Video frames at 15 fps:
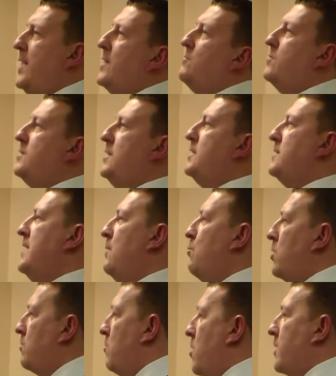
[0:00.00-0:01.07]
way I critique
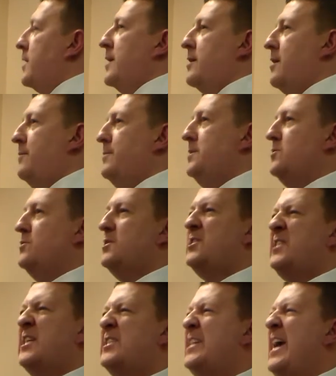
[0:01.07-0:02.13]
network marketing companies on
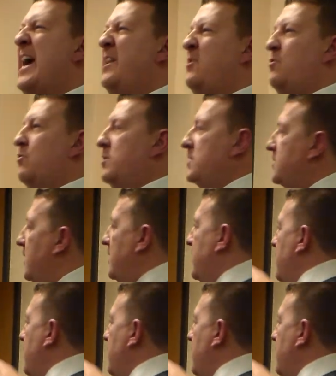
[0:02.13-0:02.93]
6 categories.